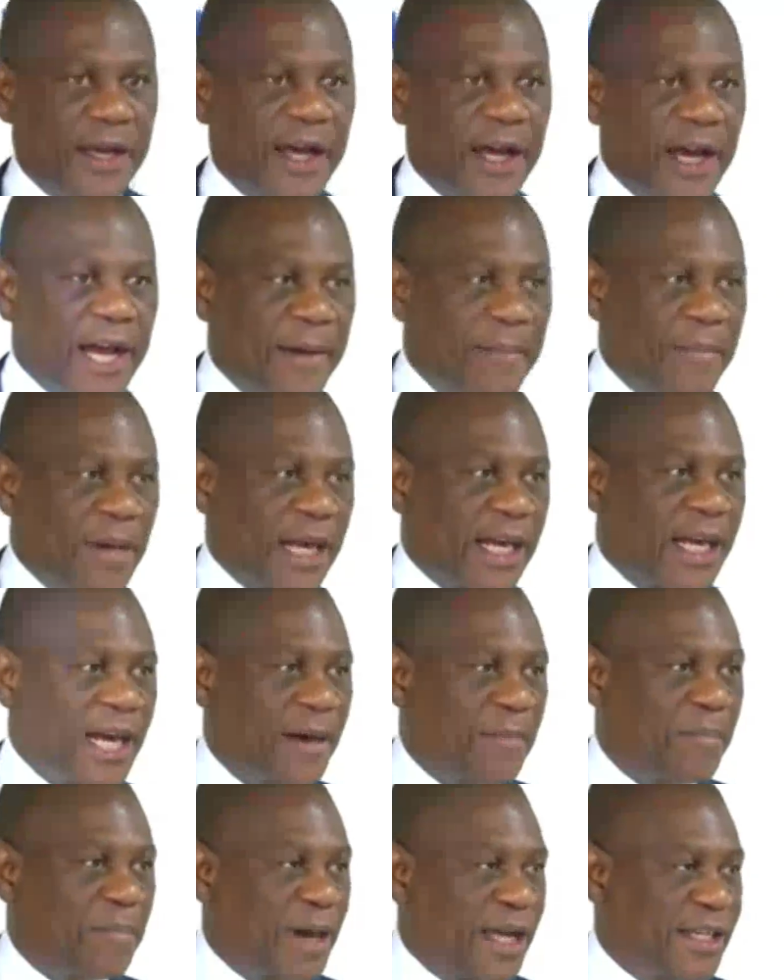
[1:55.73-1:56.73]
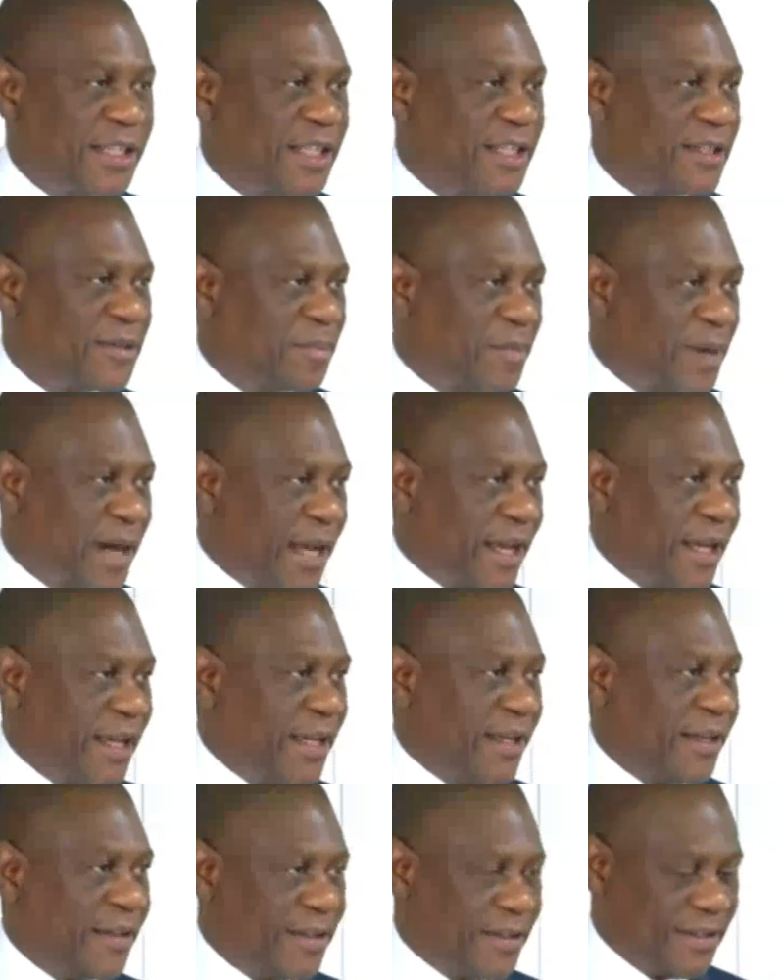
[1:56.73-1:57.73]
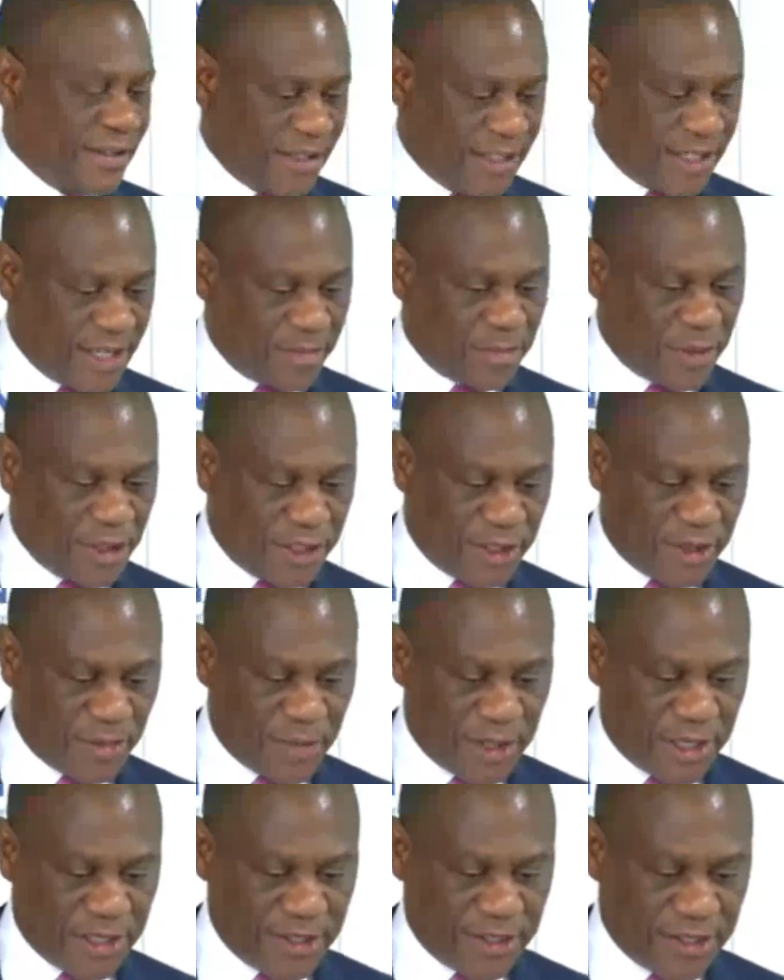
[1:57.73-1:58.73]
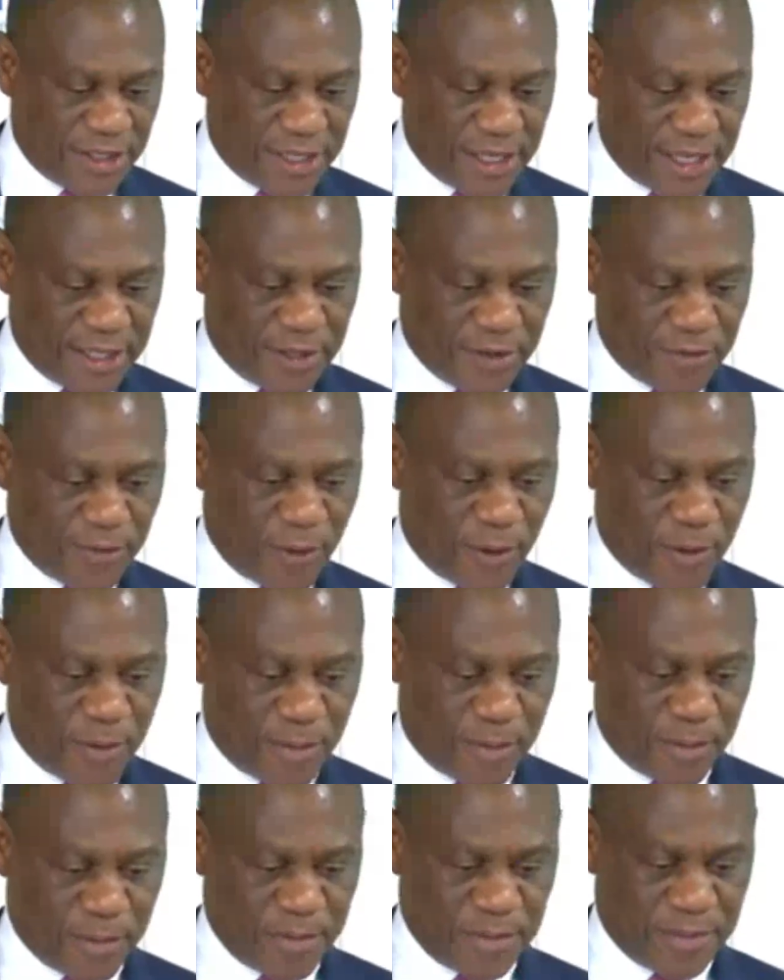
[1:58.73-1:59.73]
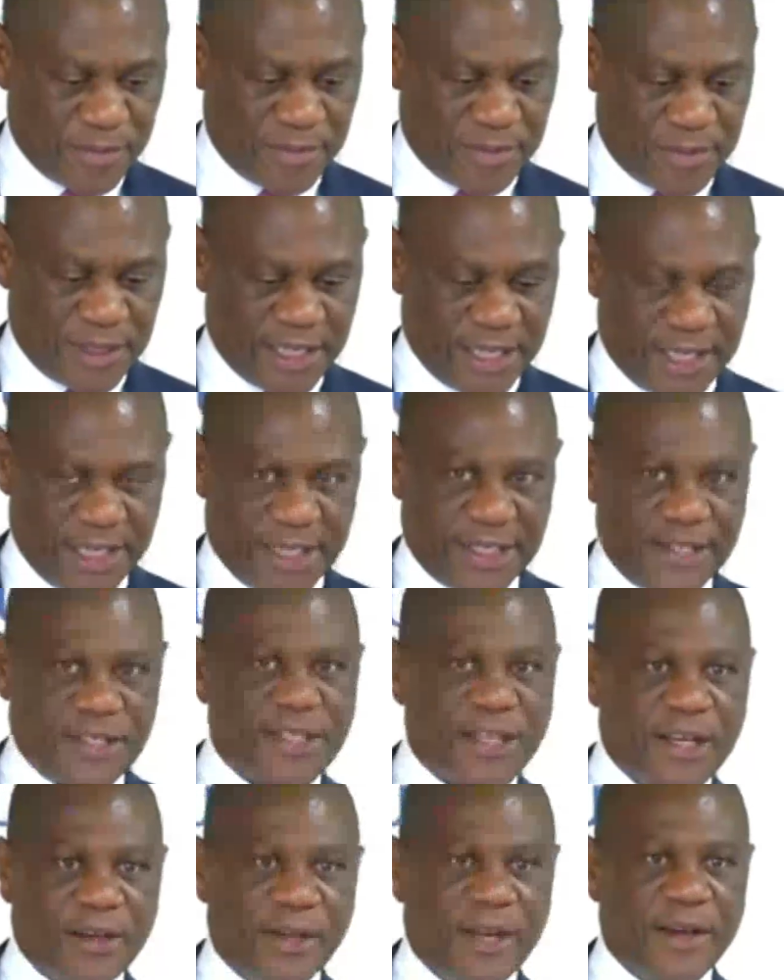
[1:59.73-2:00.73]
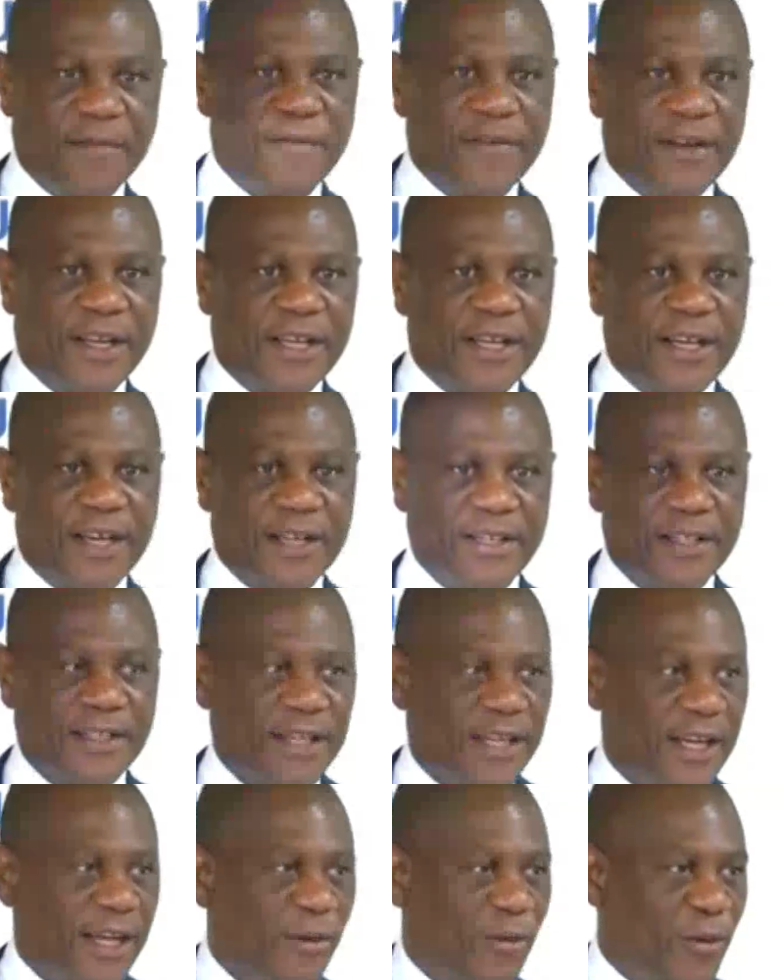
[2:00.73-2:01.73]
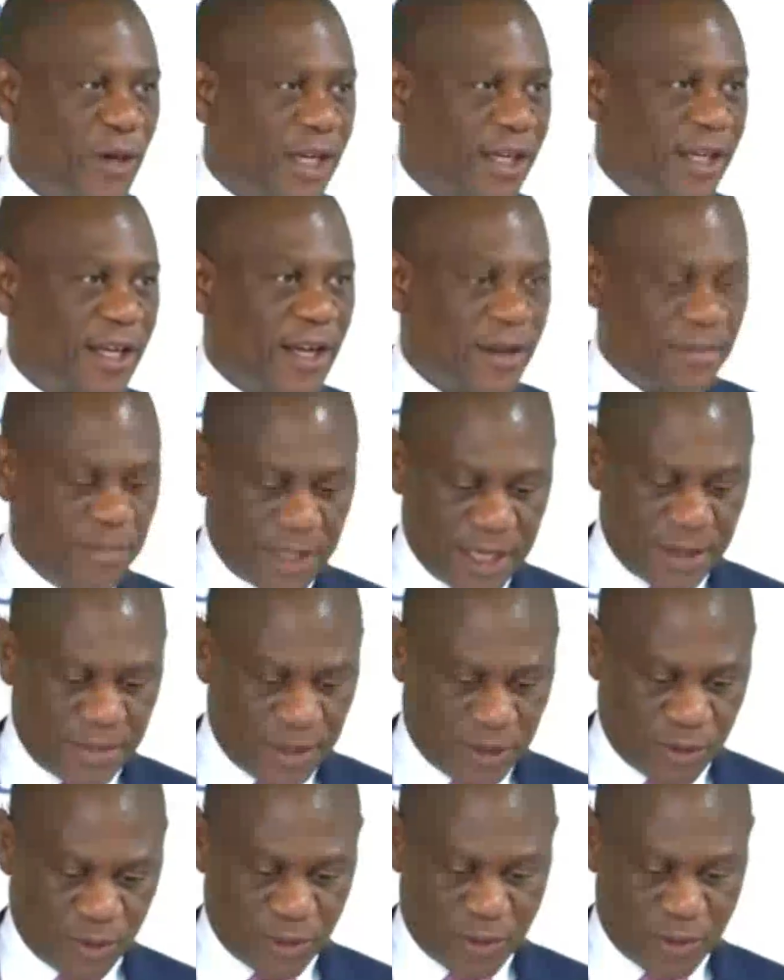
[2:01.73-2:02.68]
I'm accompanied by deputy ministers from South Africa. I welcome them as